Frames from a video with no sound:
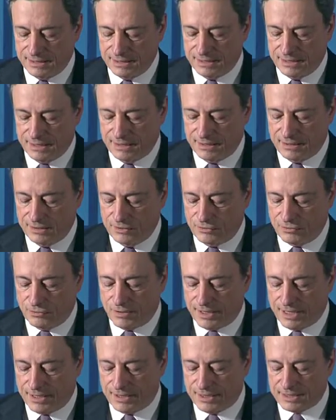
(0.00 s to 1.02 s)
in the
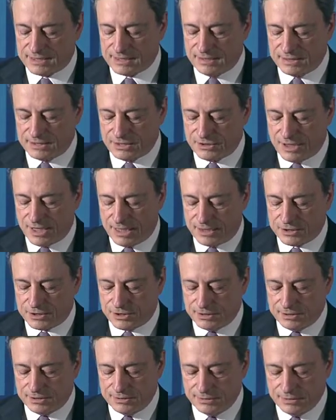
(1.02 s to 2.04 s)
euro area's
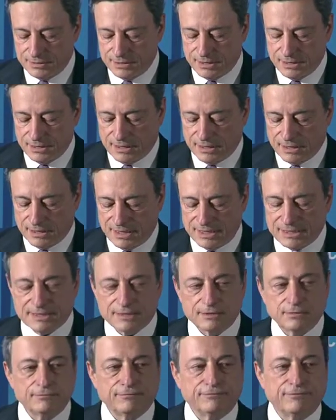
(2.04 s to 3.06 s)
construction that
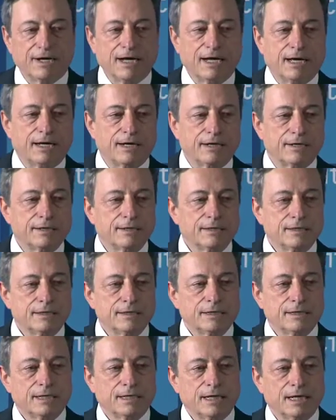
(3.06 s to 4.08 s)
so far
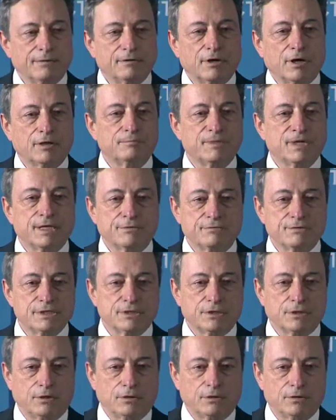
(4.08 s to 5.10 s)
have not been
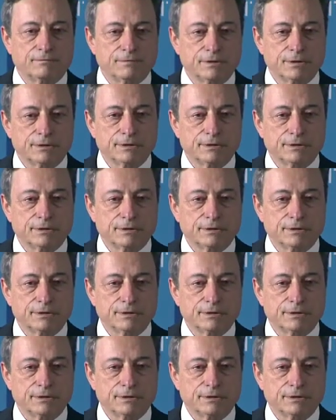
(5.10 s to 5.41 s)
resolved.